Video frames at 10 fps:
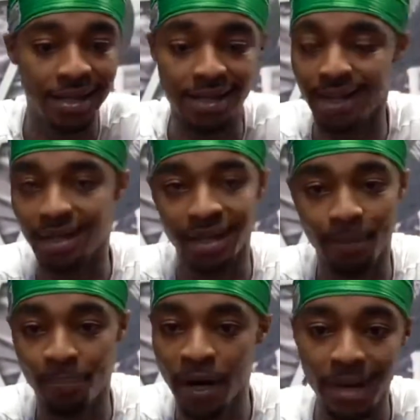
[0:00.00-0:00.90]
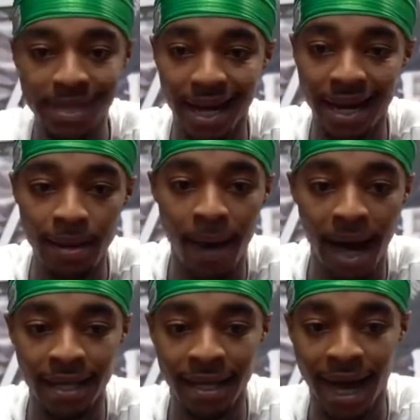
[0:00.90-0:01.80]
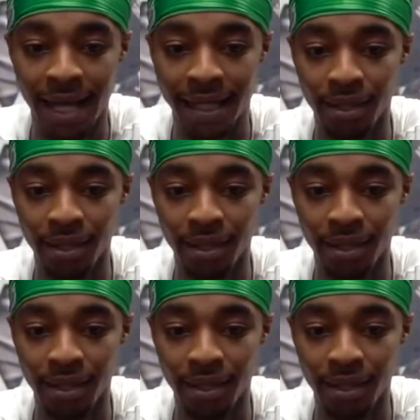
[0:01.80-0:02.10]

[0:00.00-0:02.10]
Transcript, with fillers: to pretty much anybody that I,